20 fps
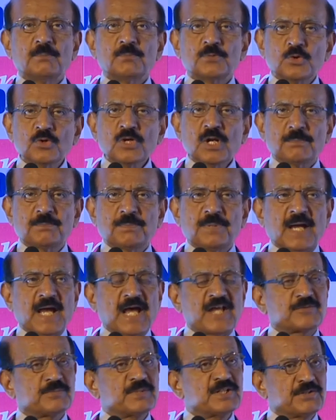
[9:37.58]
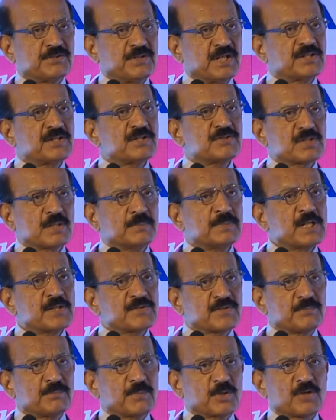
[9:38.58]
Europe has been creating tremendous
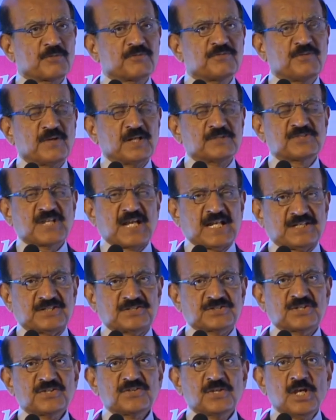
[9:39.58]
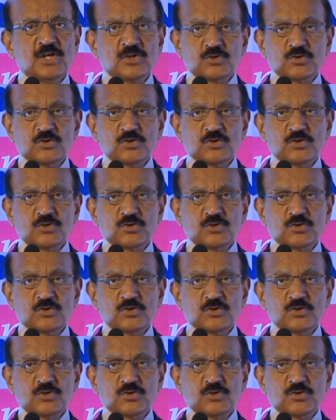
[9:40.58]
amount of challenges,